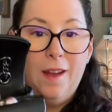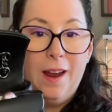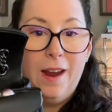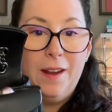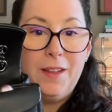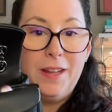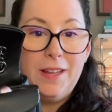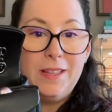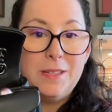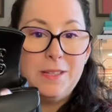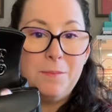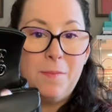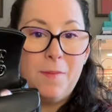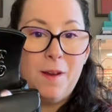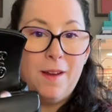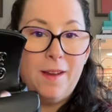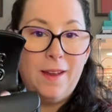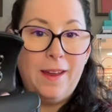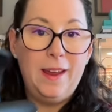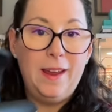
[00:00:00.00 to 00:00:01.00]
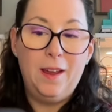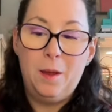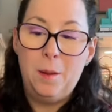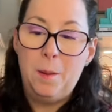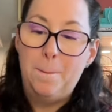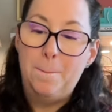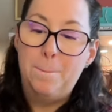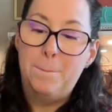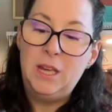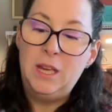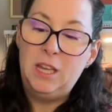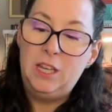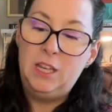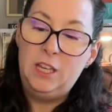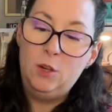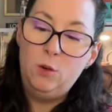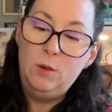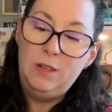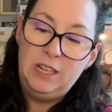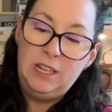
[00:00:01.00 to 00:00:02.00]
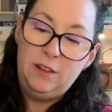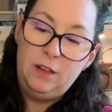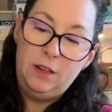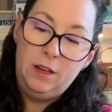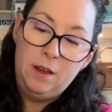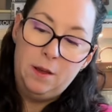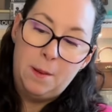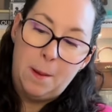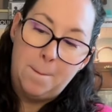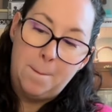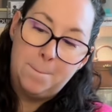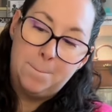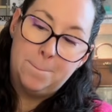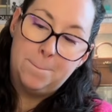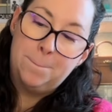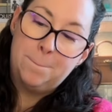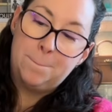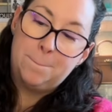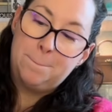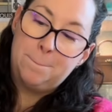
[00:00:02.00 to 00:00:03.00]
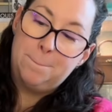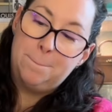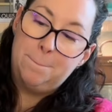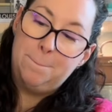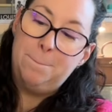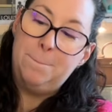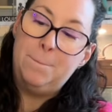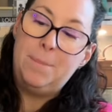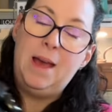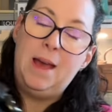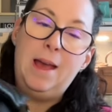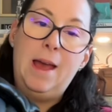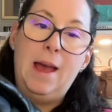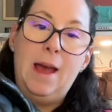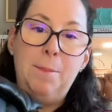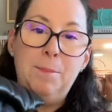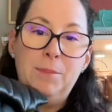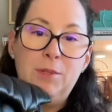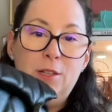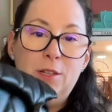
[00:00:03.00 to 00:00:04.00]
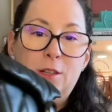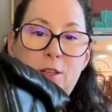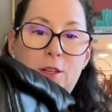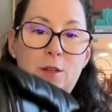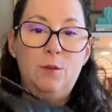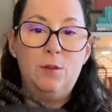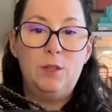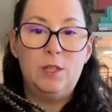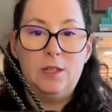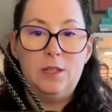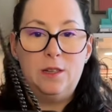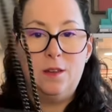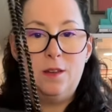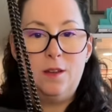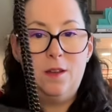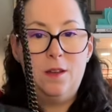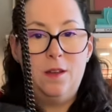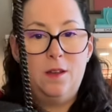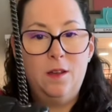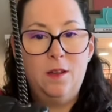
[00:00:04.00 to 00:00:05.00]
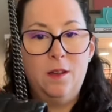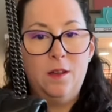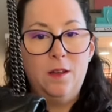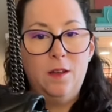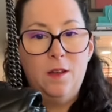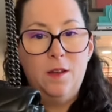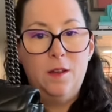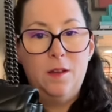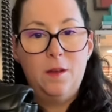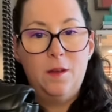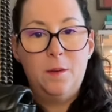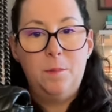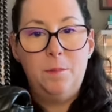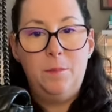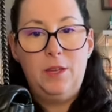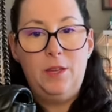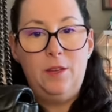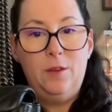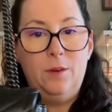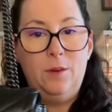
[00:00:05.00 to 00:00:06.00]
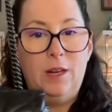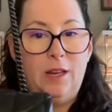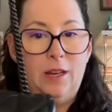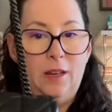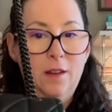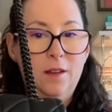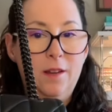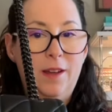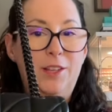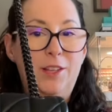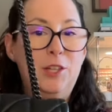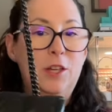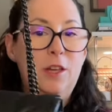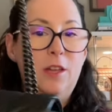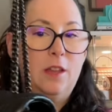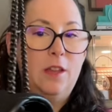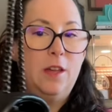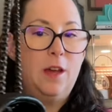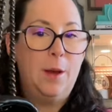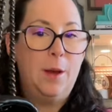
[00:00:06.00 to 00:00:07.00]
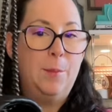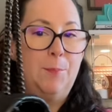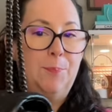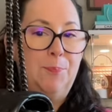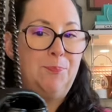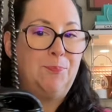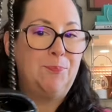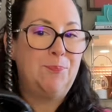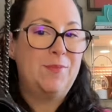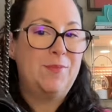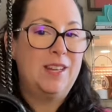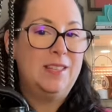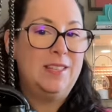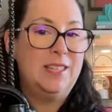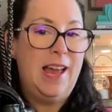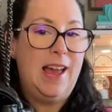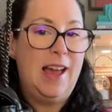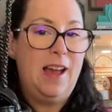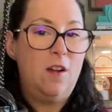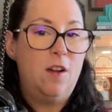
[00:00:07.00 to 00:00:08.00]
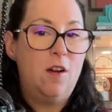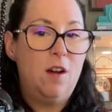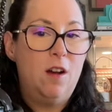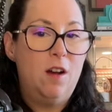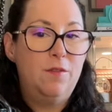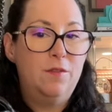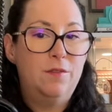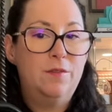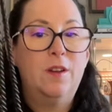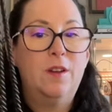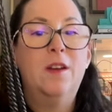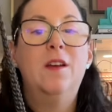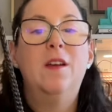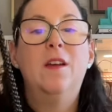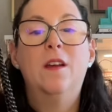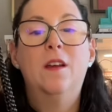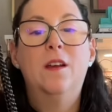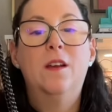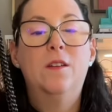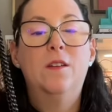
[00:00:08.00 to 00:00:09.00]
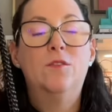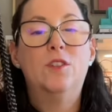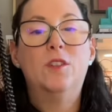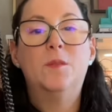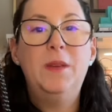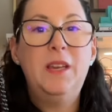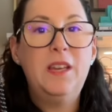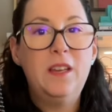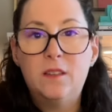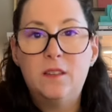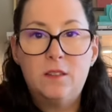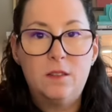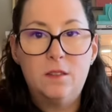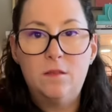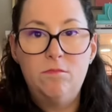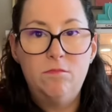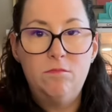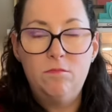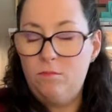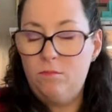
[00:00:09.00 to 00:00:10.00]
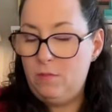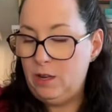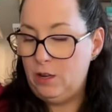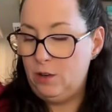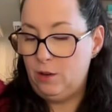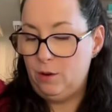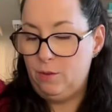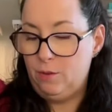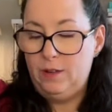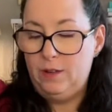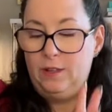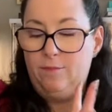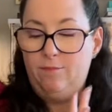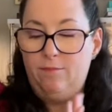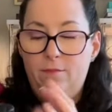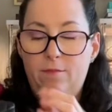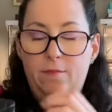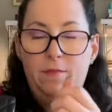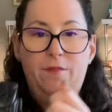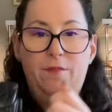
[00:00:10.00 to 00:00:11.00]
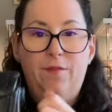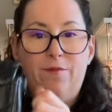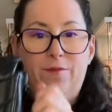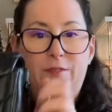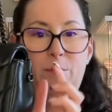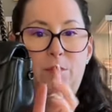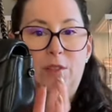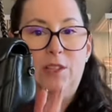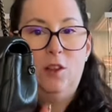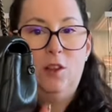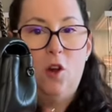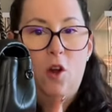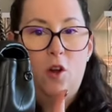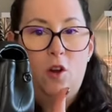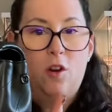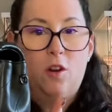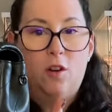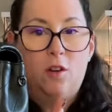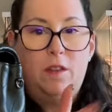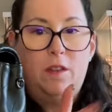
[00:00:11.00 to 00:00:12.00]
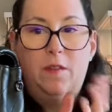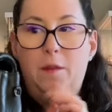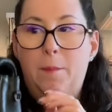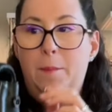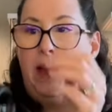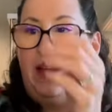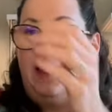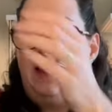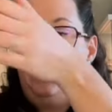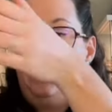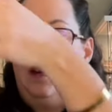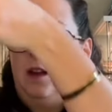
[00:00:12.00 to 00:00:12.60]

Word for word: And that's my beauty, my absolute beauty. I took the um, tag off just because, I don't know, it, it was longer than the bag and